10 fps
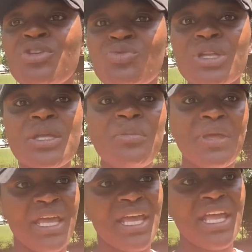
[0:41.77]
really
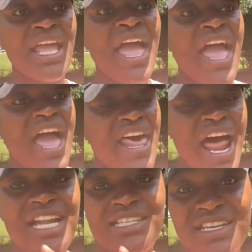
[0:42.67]
big, and
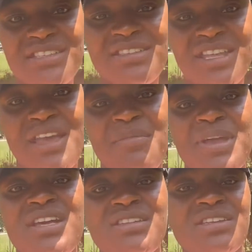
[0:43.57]
I did see it
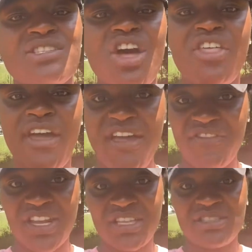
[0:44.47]
because I saw the
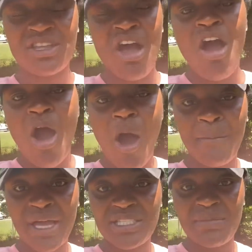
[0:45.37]
evidence on
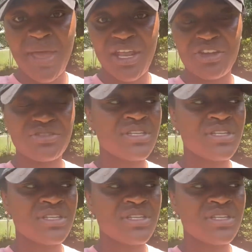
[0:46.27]
my tomatoes.